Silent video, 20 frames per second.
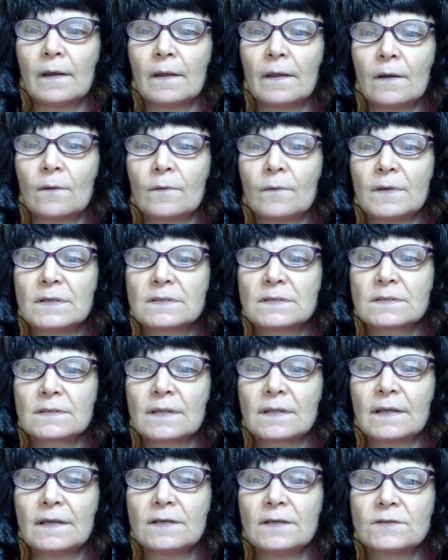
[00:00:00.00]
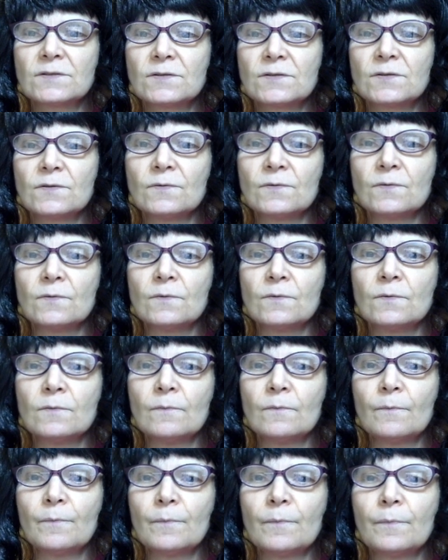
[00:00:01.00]
I always like
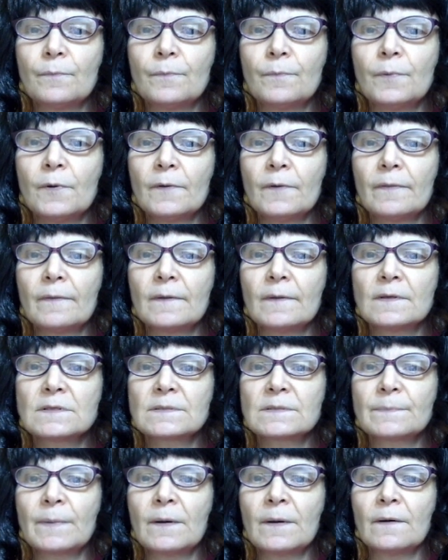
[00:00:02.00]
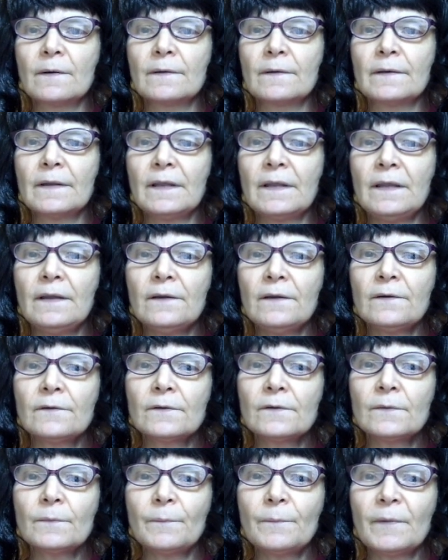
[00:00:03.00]
to put this pawn
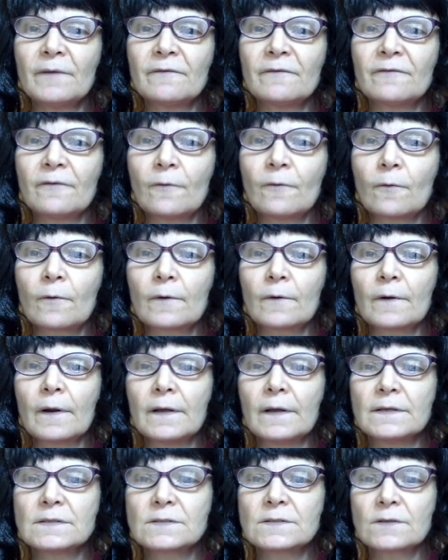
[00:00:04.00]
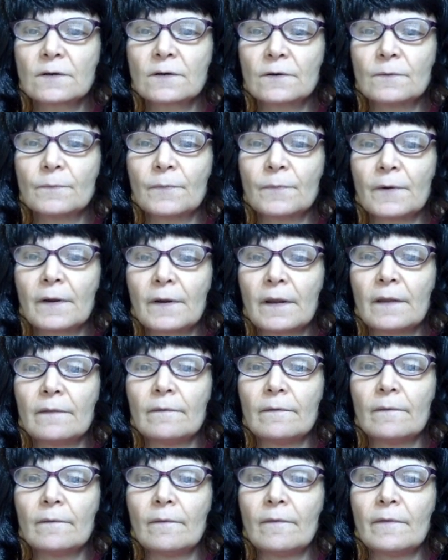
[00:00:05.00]
here before I start
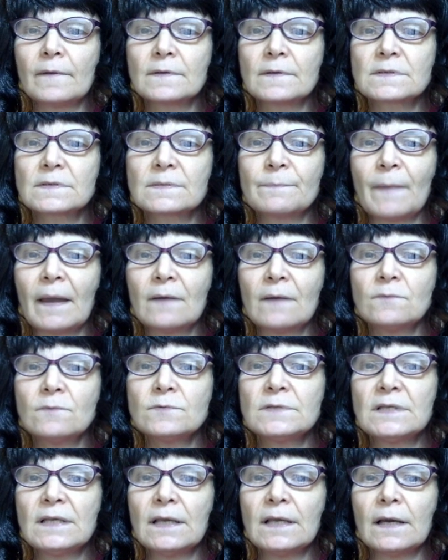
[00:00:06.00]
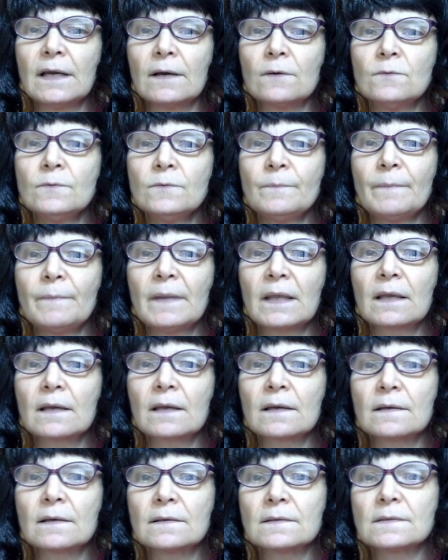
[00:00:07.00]
bringing this mountie out
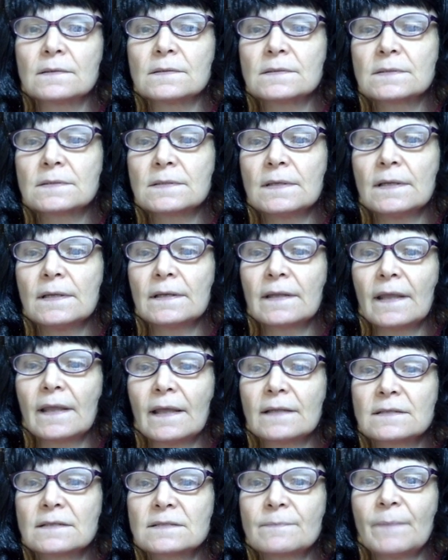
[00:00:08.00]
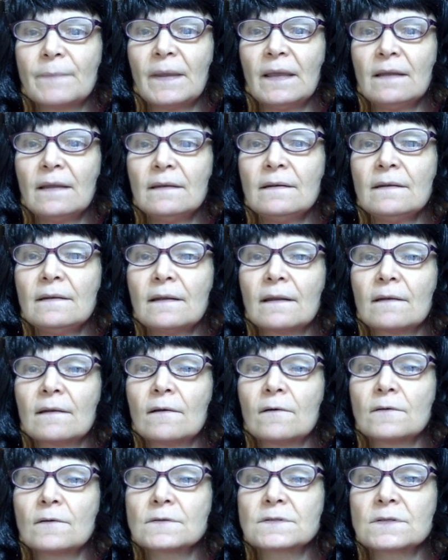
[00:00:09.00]
because it gets pinned,
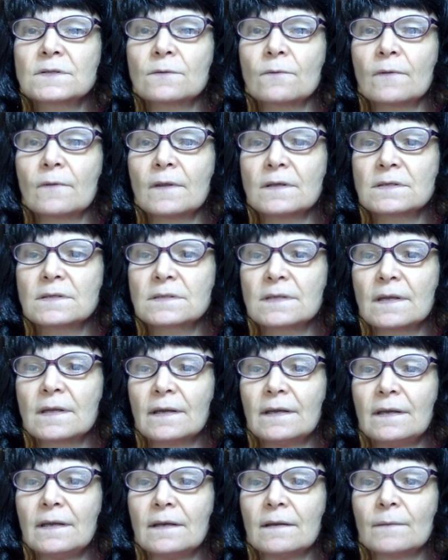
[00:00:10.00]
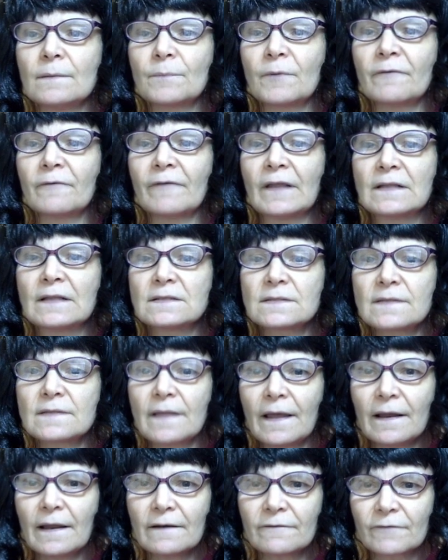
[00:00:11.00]
and also this knight, it prevents
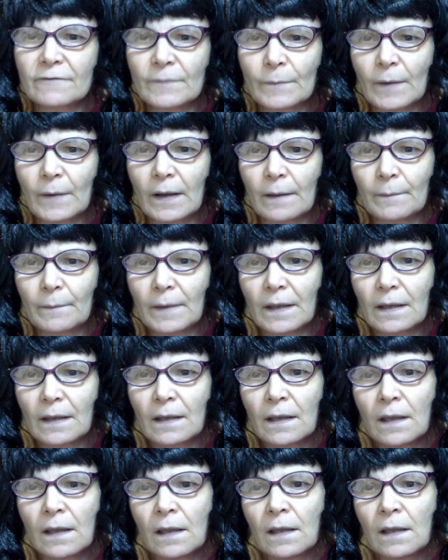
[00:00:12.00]
that from coming